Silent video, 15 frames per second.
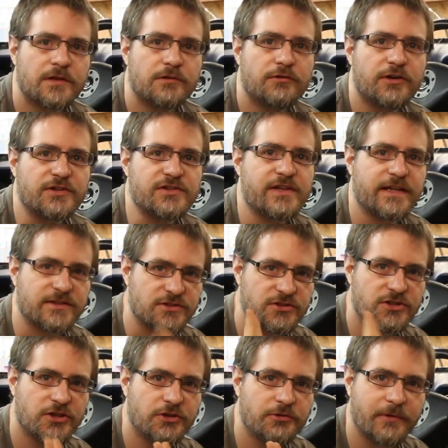Right, so
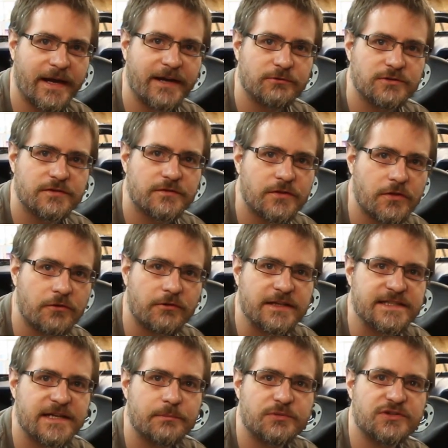that's 2 out of the 3
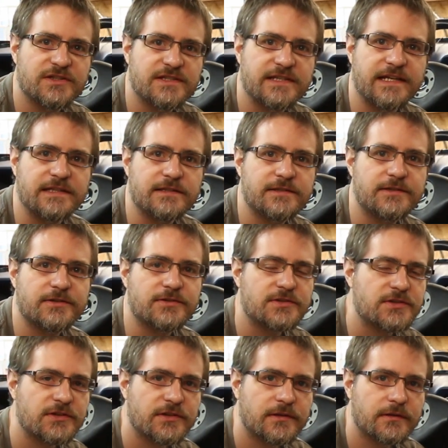temperature
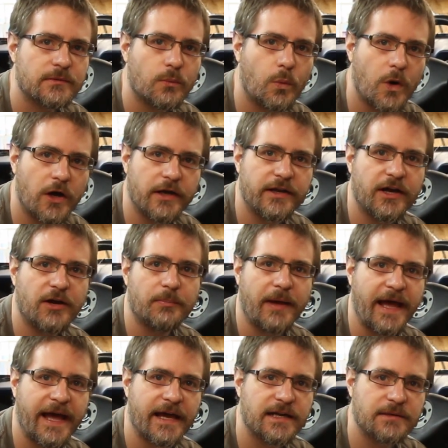sensors wired up
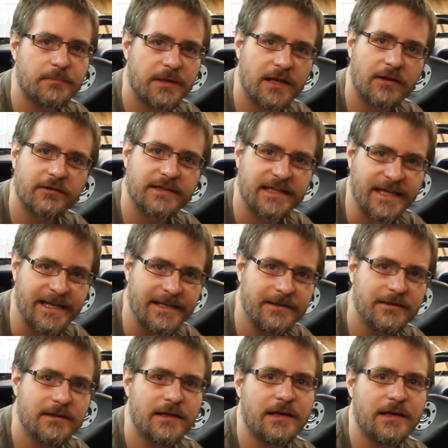and plugged in.